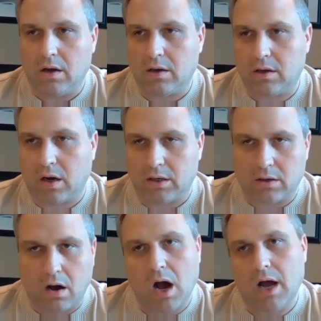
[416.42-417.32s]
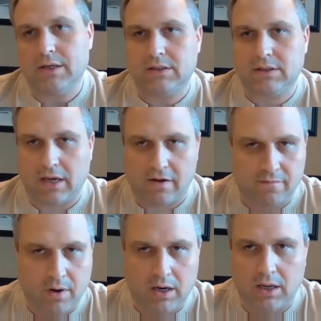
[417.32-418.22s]
cut costs, save
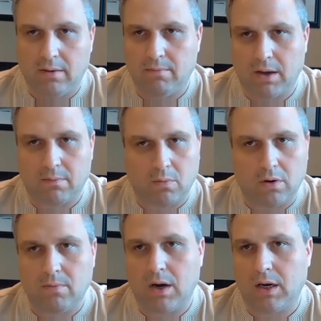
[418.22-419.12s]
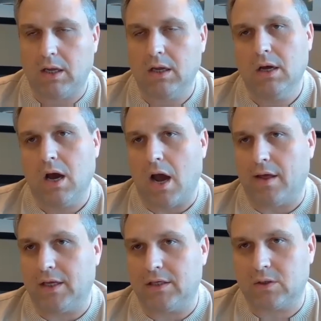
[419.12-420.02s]
money, make more money. I
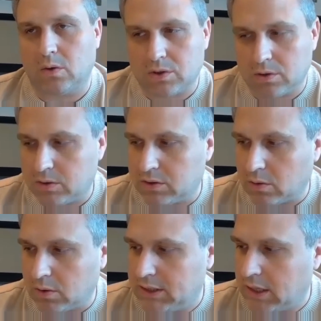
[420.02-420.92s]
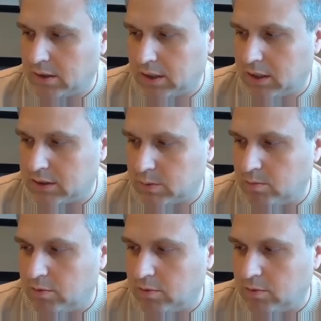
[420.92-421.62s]
think social storytelling, as we move